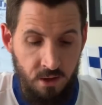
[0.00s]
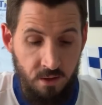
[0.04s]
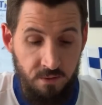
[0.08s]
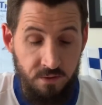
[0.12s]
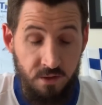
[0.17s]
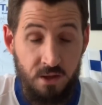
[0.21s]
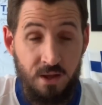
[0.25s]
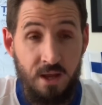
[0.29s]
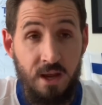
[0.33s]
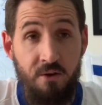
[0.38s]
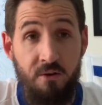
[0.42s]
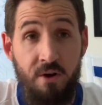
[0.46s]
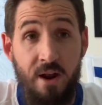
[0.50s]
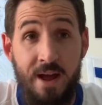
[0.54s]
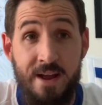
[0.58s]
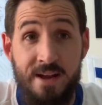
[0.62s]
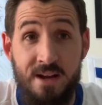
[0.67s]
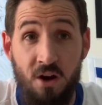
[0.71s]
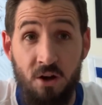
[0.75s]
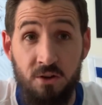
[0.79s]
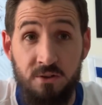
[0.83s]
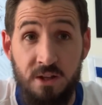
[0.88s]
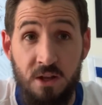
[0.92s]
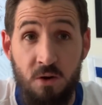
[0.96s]
The Kieran
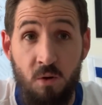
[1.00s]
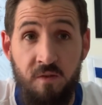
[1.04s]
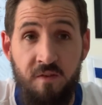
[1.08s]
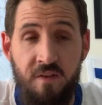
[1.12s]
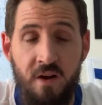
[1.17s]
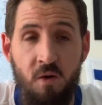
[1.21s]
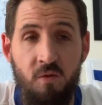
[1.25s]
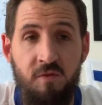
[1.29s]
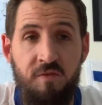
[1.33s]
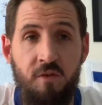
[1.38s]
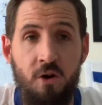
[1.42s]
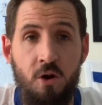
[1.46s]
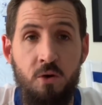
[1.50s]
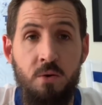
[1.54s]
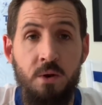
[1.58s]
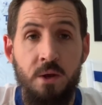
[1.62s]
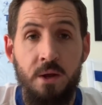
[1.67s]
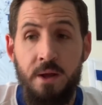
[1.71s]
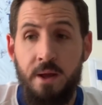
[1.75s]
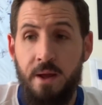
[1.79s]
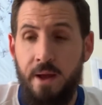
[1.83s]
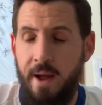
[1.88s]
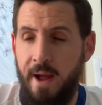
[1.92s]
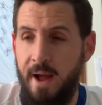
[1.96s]
Agard deal fell through.
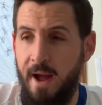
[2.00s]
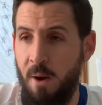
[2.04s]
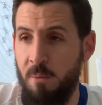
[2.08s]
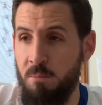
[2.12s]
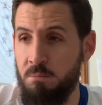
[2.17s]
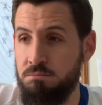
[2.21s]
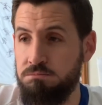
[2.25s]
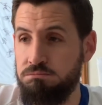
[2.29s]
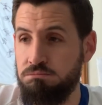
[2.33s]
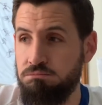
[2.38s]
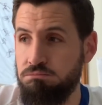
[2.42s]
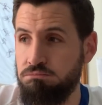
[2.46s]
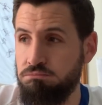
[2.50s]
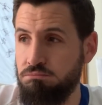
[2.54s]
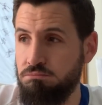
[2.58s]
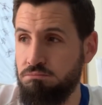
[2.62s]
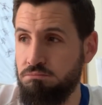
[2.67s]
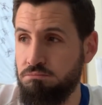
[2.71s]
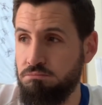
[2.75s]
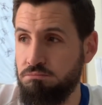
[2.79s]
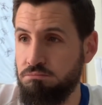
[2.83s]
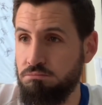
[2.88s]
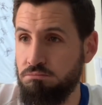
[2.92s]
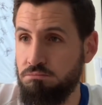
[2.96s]

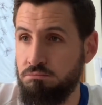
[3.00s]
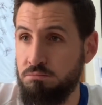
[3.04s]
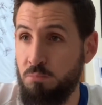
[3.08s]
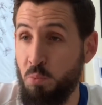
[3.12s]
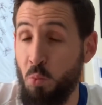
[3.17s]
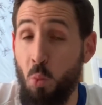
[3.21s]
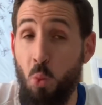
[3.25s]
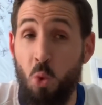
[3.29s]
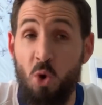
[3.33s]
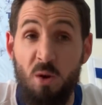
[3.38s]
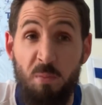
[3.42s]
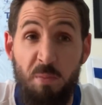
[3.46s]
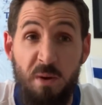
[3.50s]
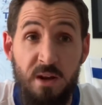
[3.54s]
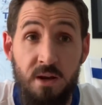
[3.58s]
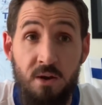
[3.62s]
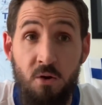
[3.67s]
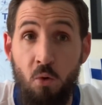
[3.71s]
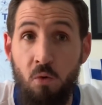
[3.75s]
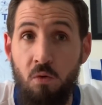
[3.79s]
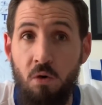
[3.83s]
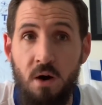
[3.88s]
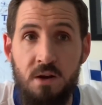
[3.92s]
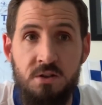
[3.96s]
Would have been an
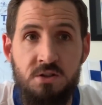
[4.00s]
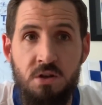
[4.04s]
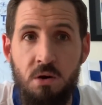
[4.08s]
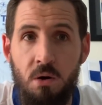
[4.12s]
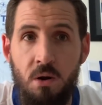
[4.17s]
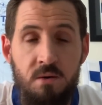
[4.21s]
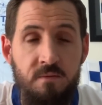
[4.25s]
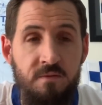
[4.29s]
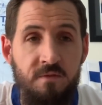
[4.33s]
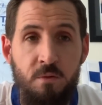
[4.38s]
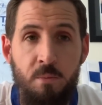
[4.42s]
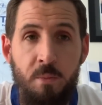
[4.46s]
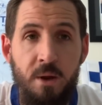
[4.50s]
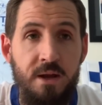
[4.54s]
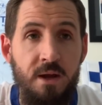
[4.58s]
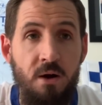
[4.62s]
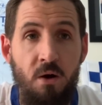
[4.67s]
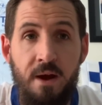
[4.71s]
all-right signing for me.